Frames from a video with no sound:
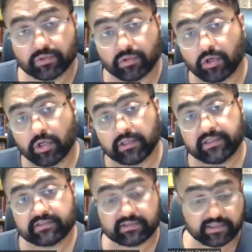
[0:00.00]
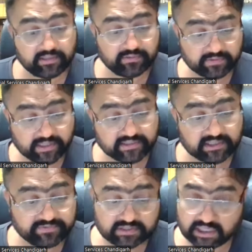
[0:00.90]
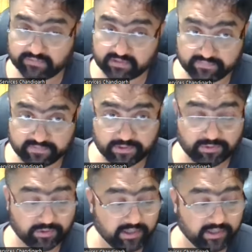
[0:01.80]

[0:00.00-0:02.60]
So all these three cases which I have given you